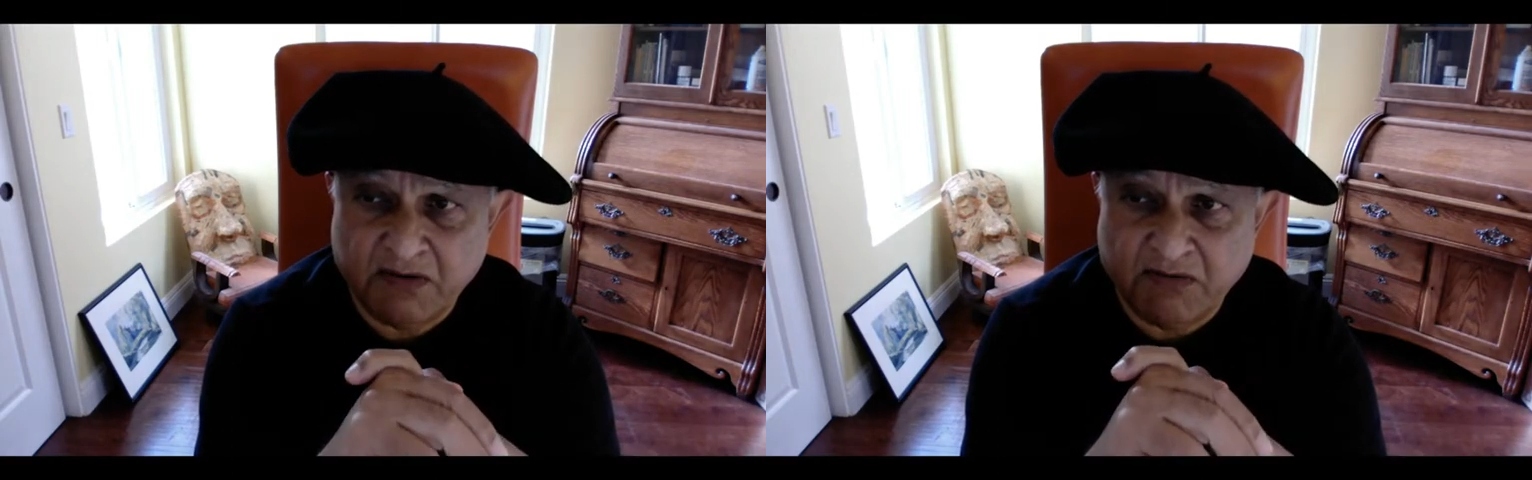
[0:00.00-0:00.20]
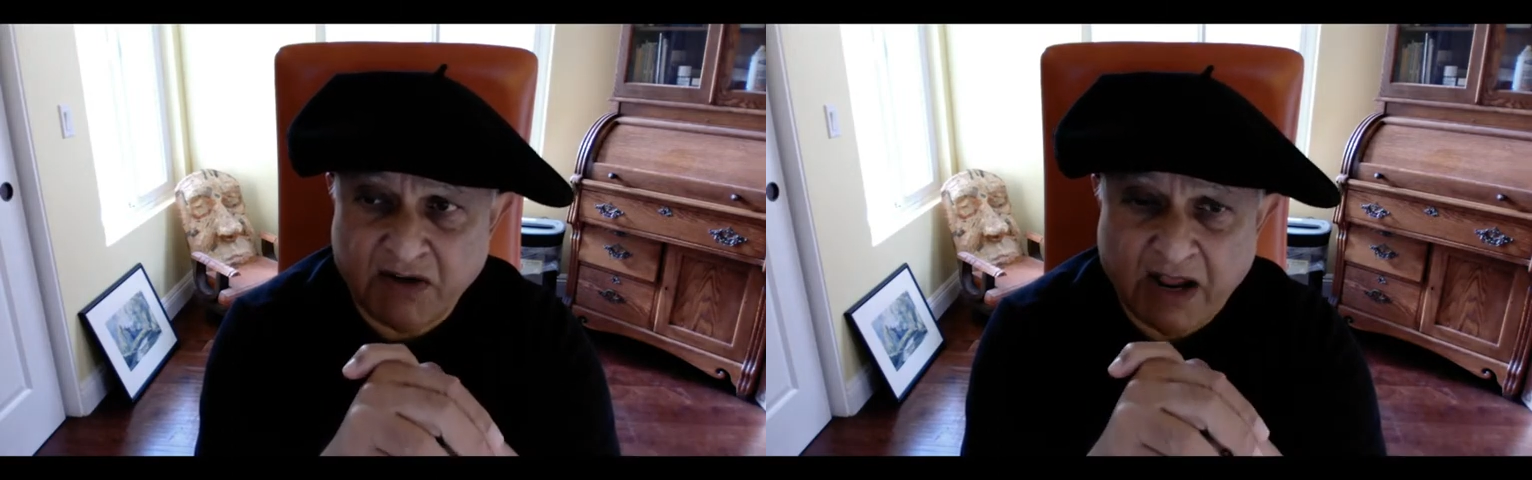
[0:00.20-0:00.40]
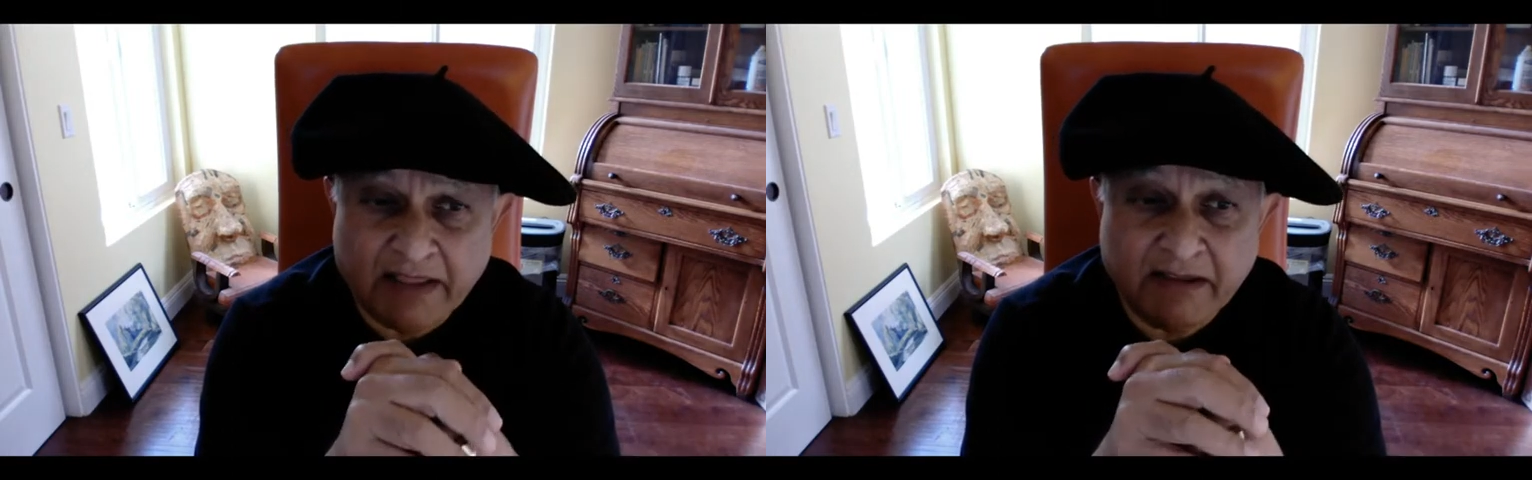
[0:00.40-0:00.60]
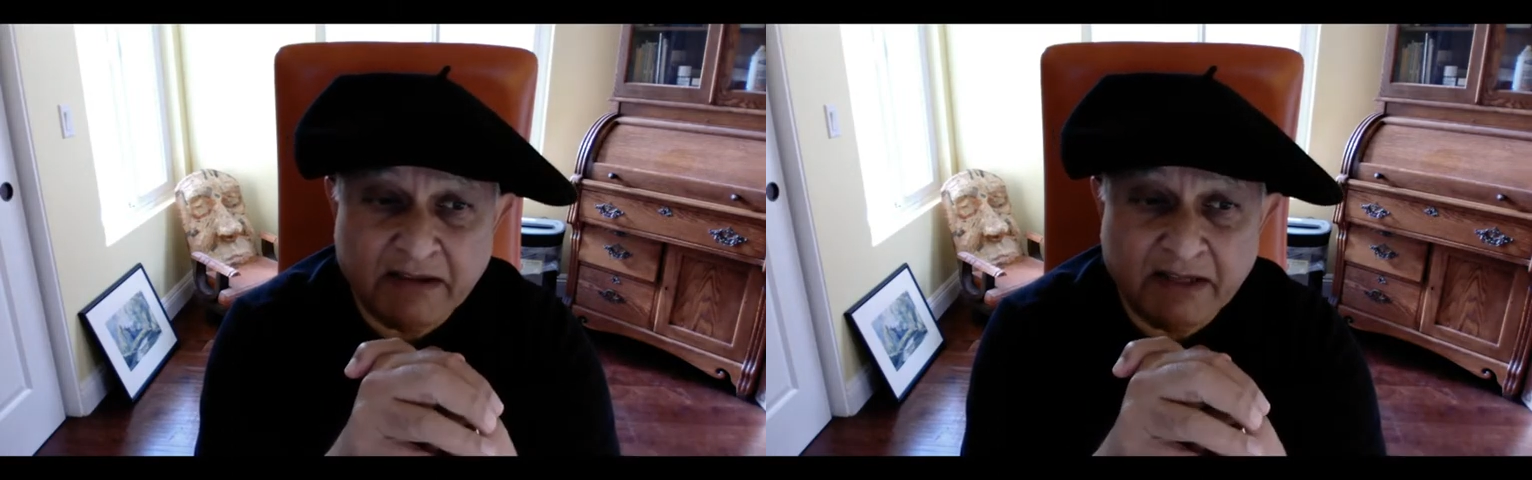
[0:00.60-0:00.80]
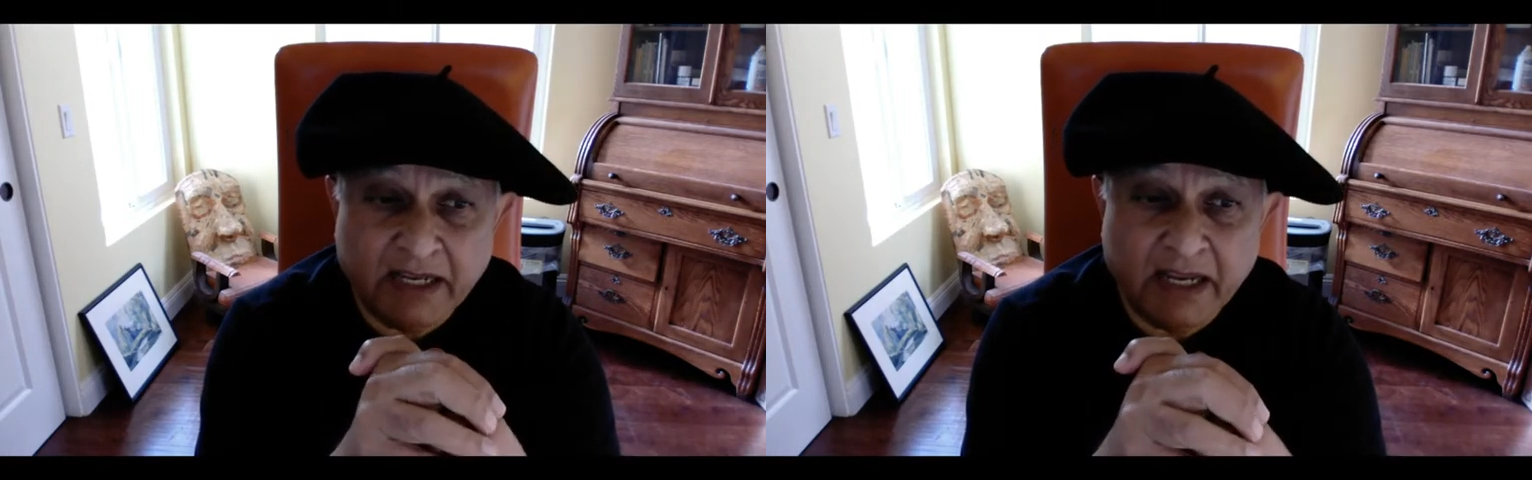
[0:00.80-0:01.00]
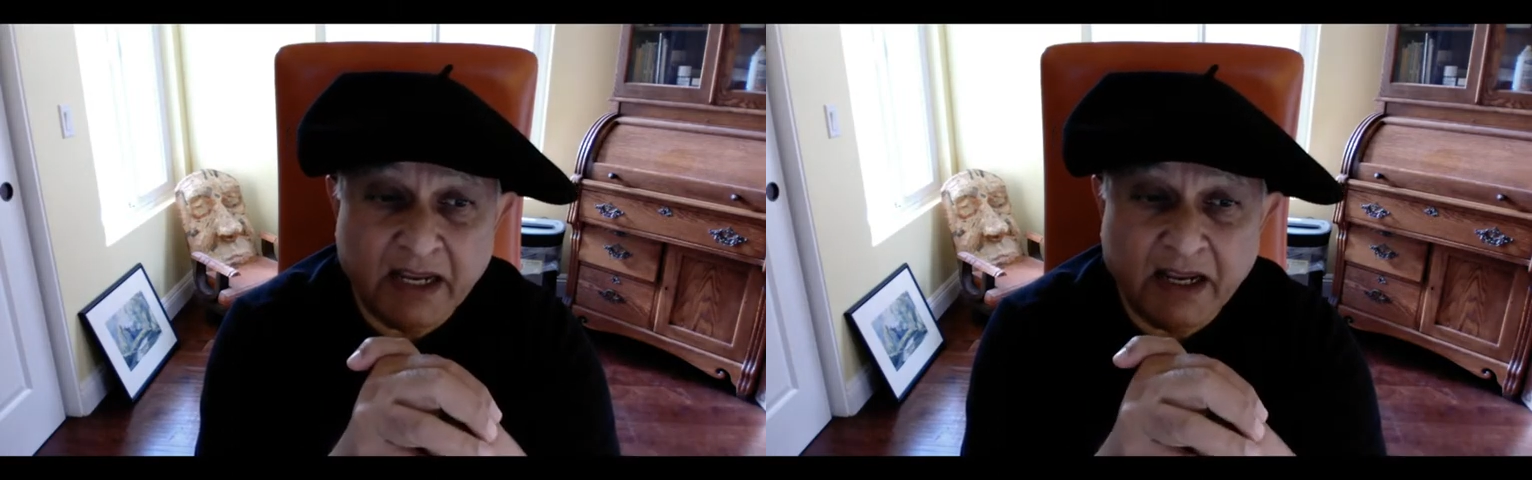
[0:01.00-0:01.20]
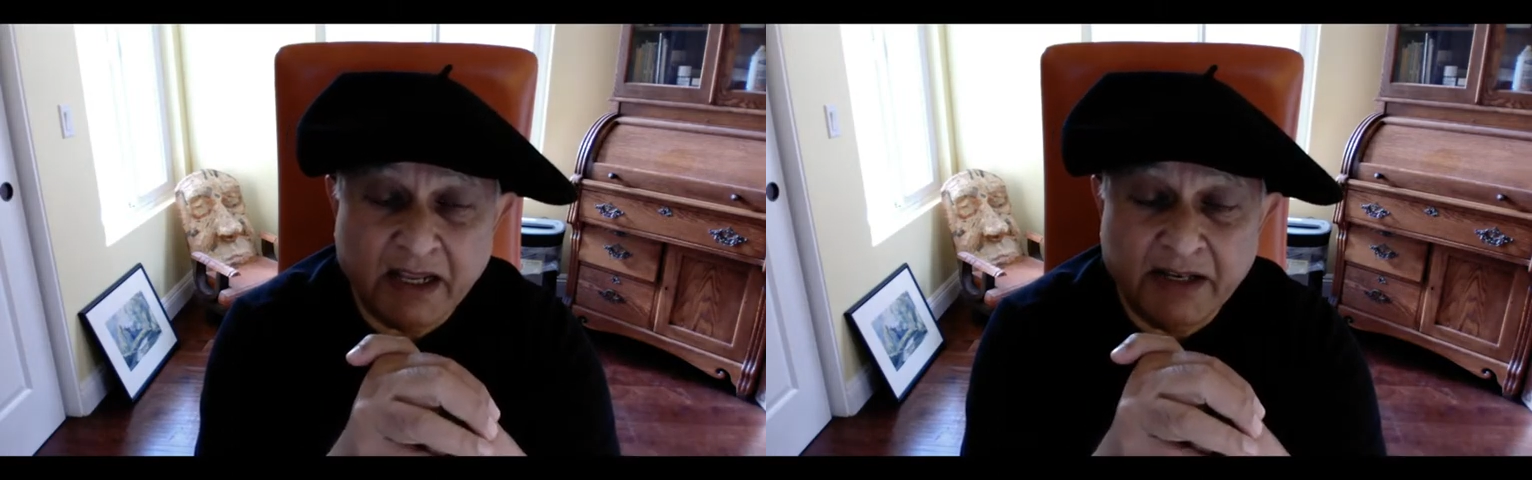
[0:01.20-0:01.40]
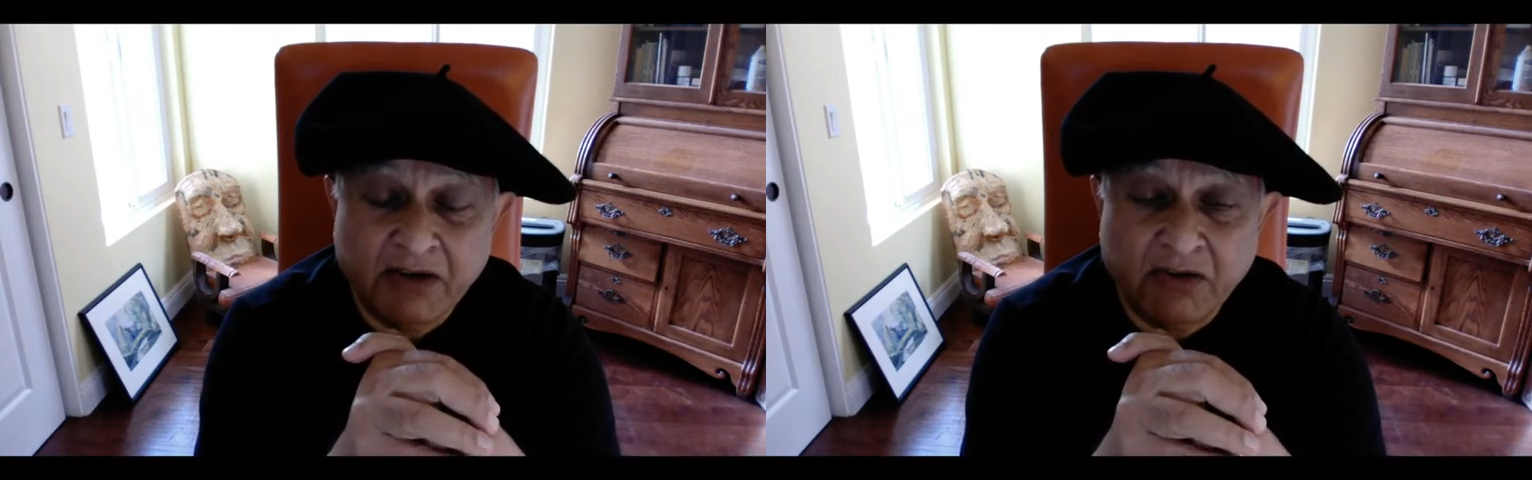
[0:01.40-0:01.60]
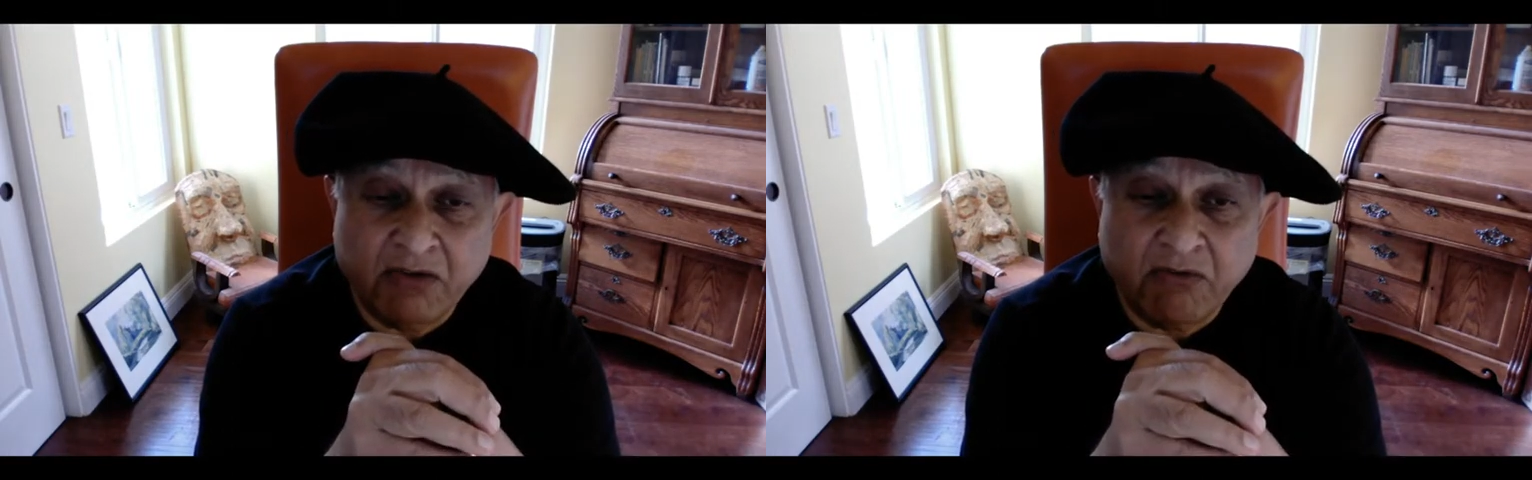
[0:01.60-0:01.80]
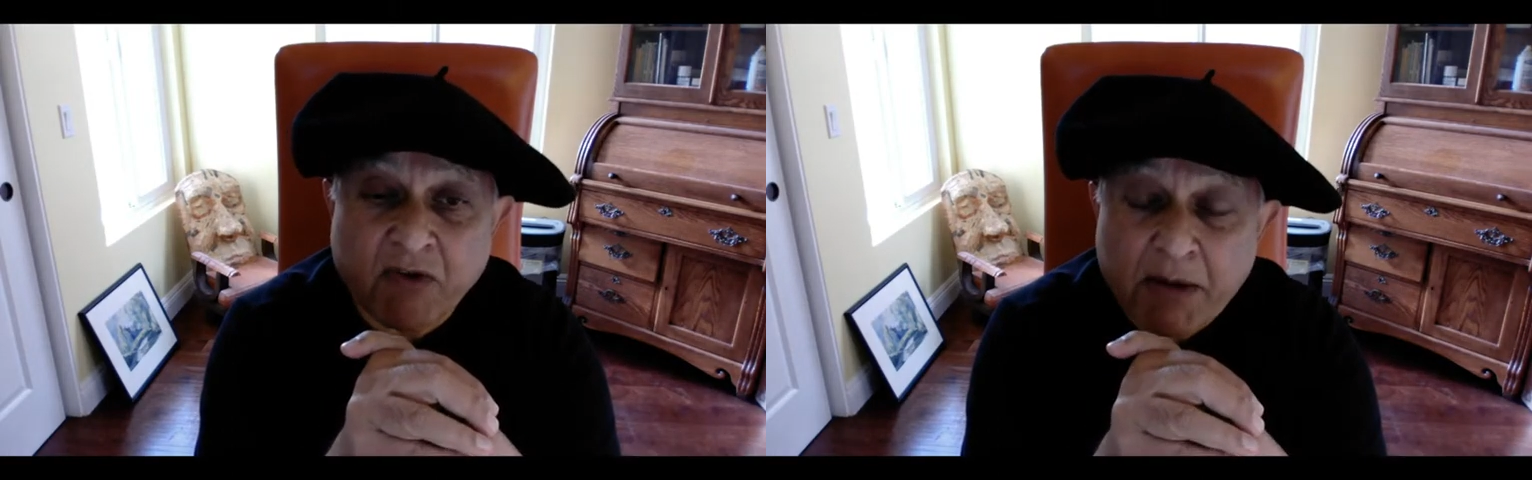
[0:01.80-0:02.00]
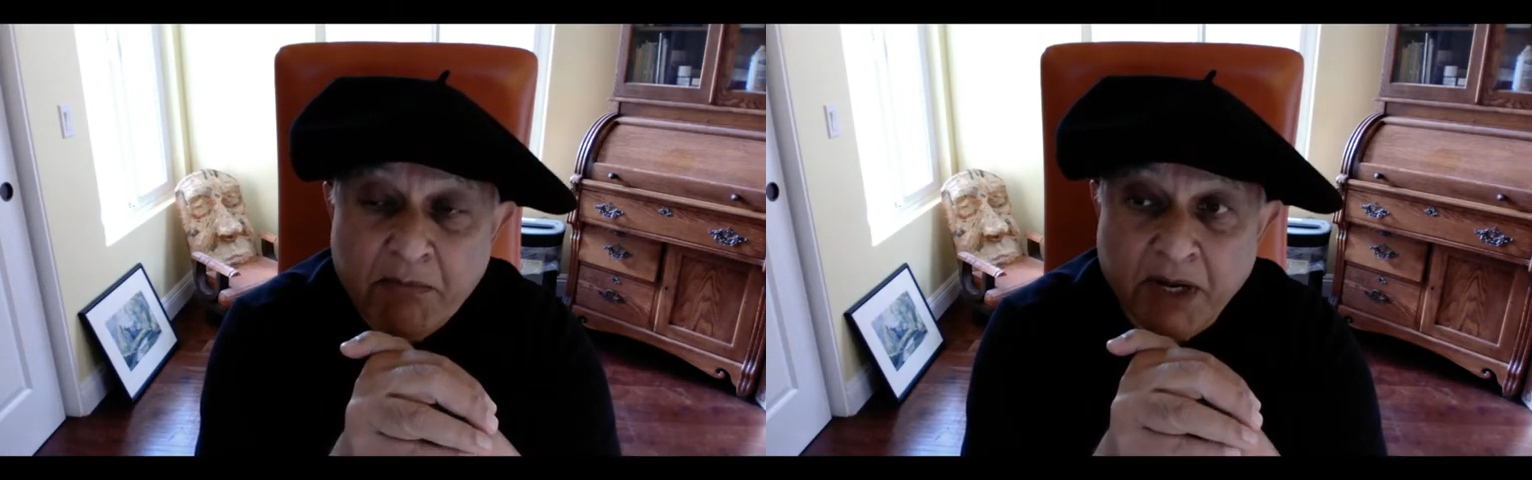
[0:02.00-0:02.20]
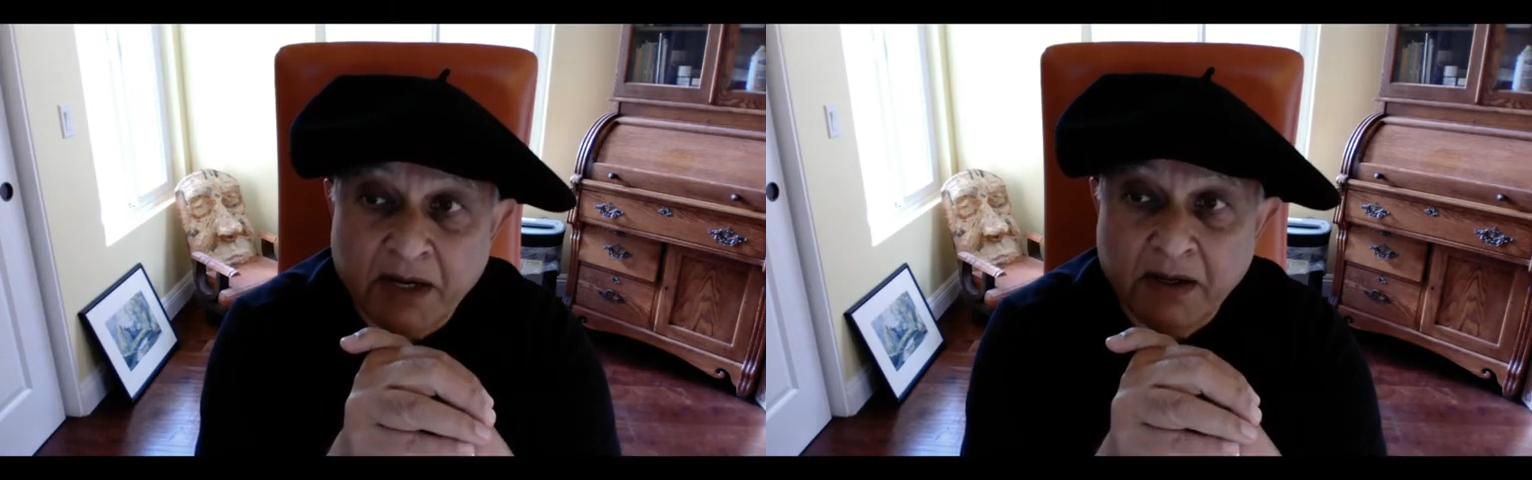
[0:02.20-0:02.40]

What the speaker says: rather the grim